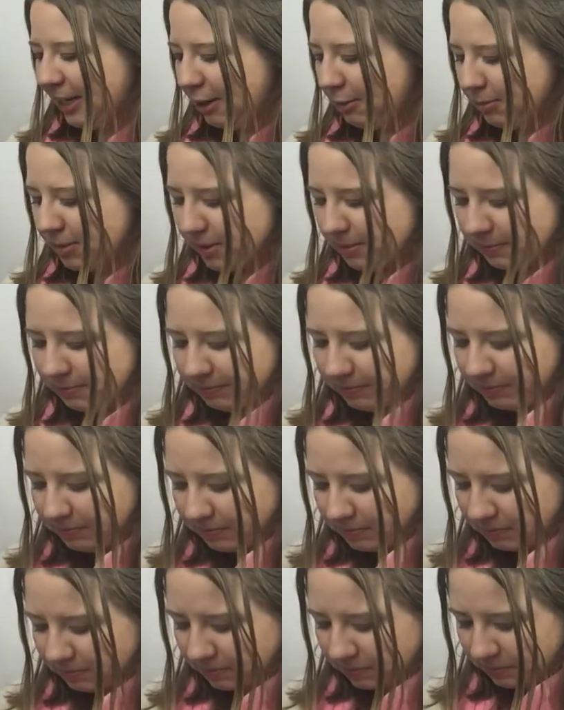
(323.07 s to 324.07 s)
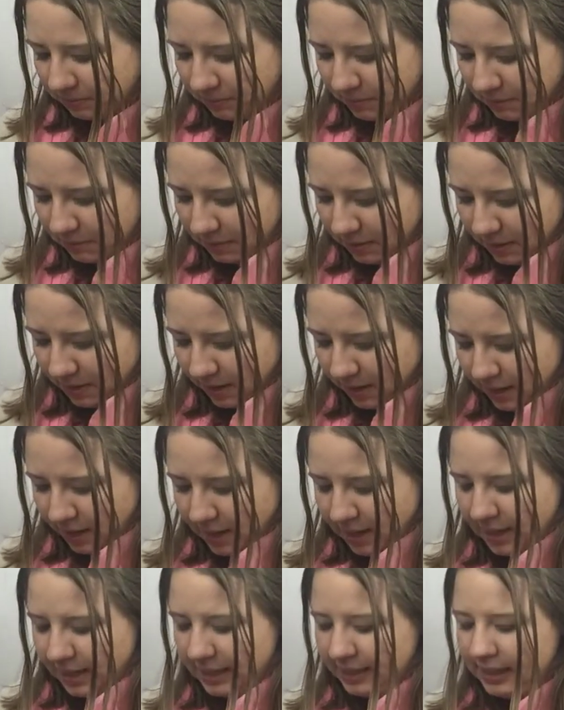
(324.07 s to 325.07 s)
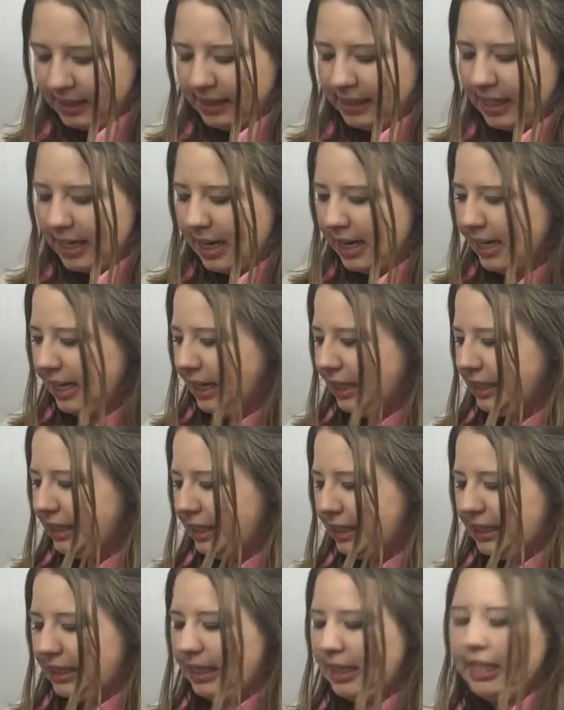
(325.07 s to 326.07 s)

helps. This is an INC.